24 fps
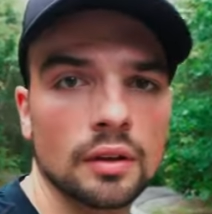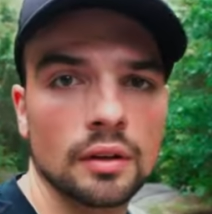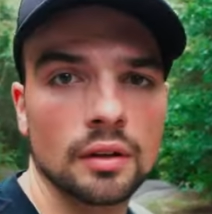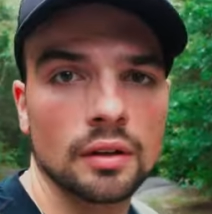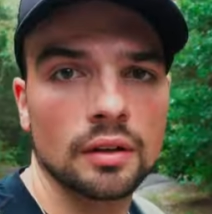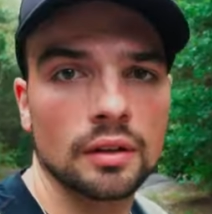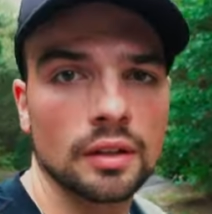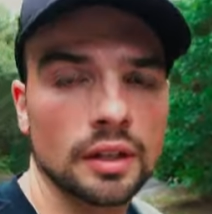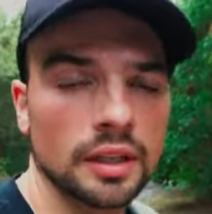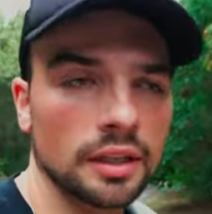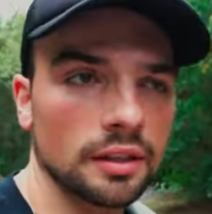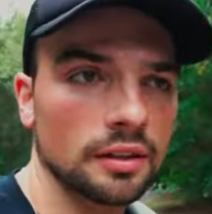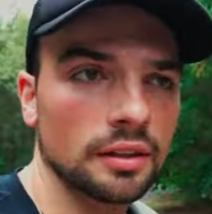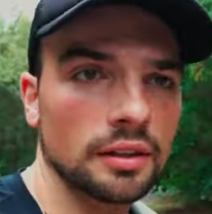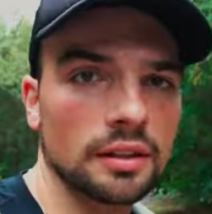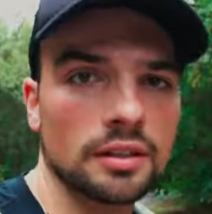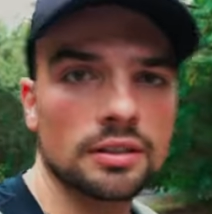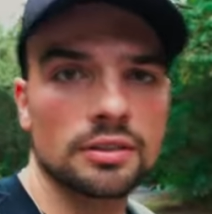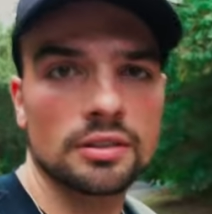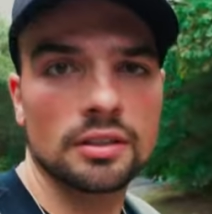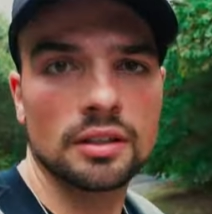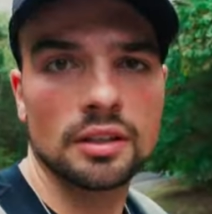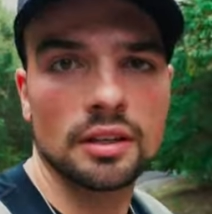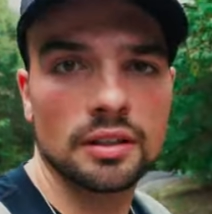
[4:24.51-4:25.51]
Like
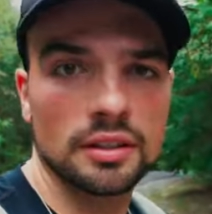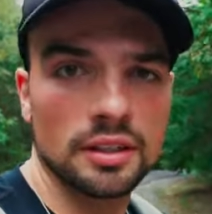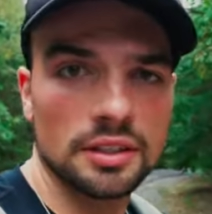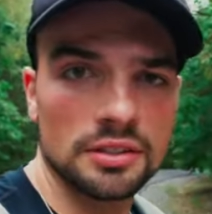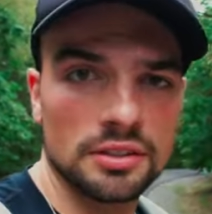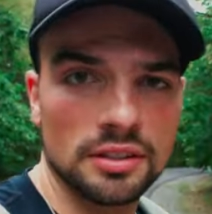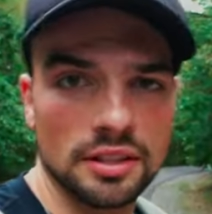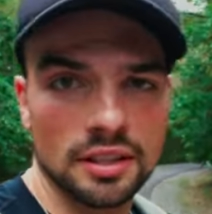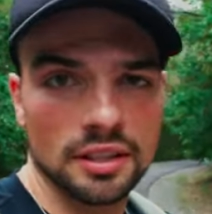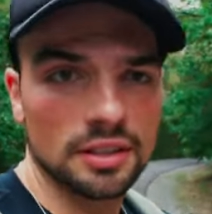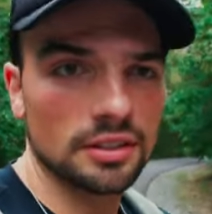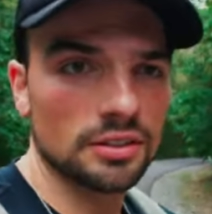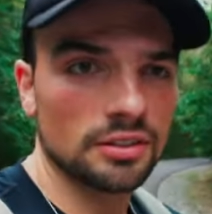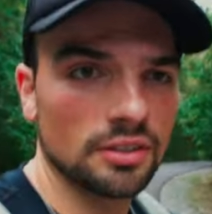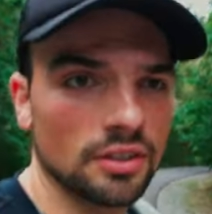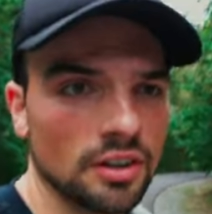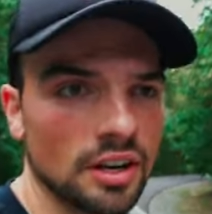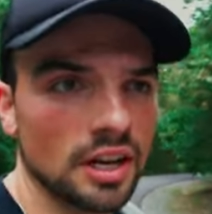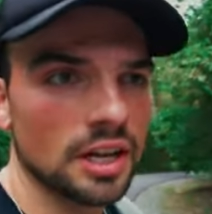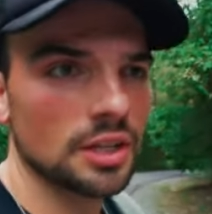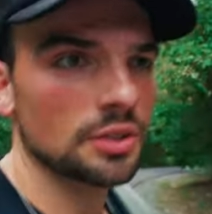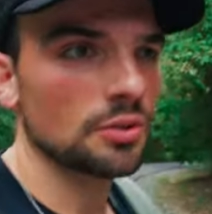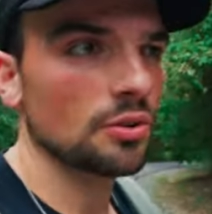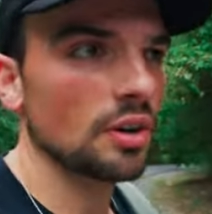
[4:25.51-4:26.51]
these uh, these things, they're
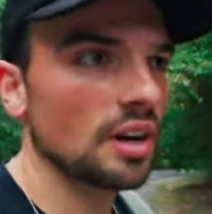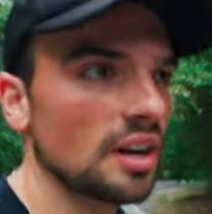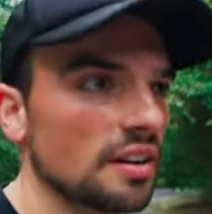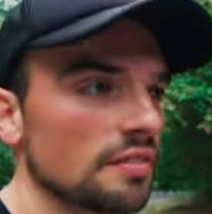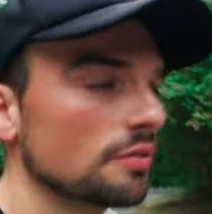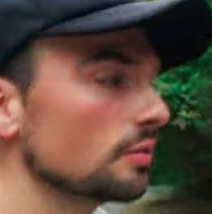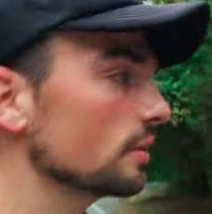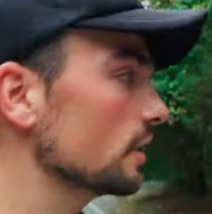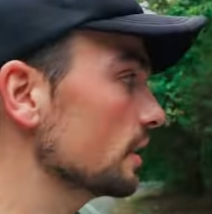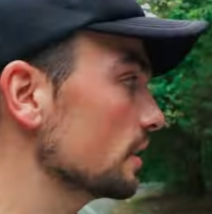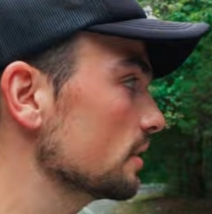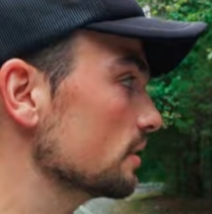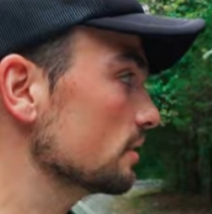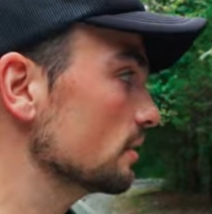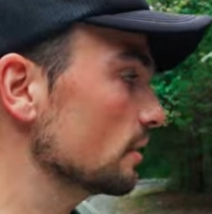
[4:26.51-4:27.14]
not driveways.